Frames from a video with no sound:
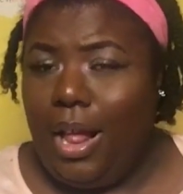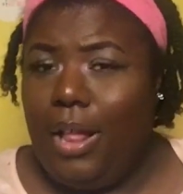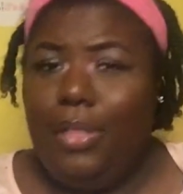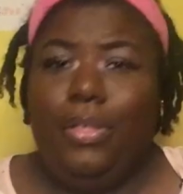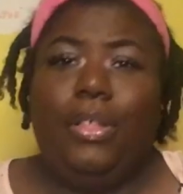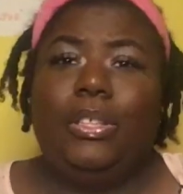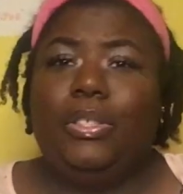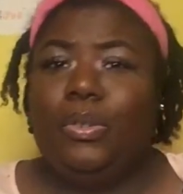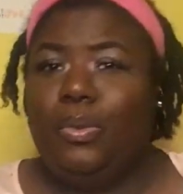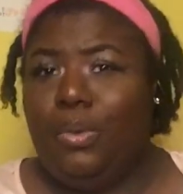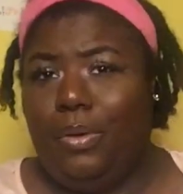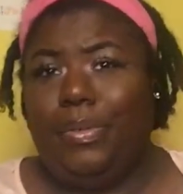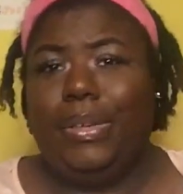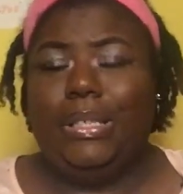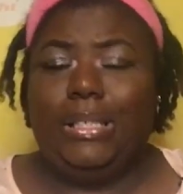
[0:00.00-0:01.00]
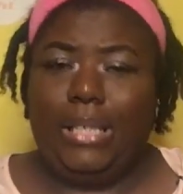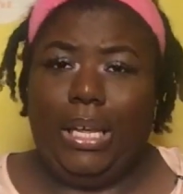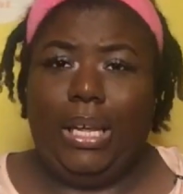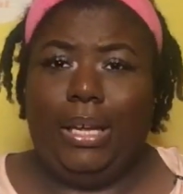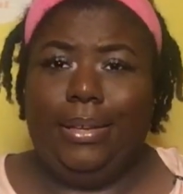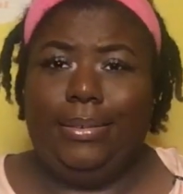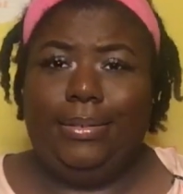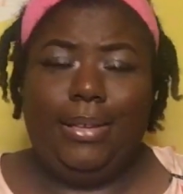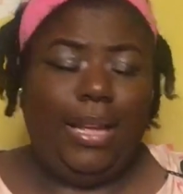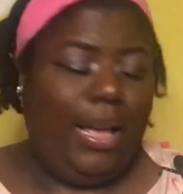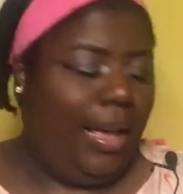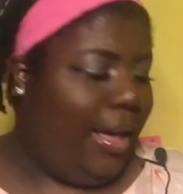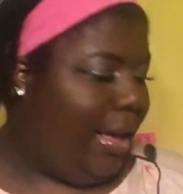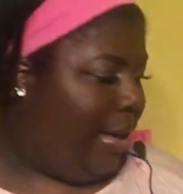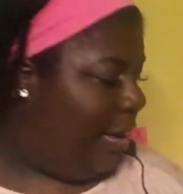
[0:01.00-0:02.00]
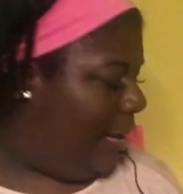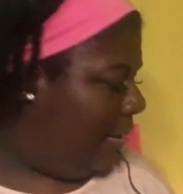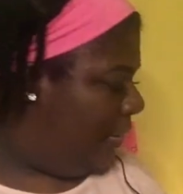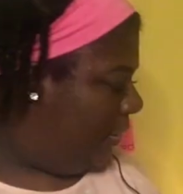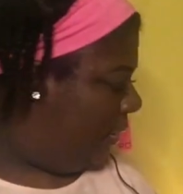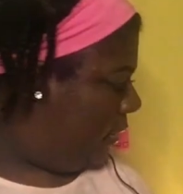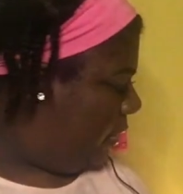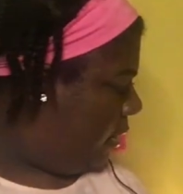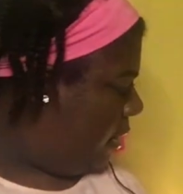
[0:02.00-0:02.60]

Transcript: this quarantine is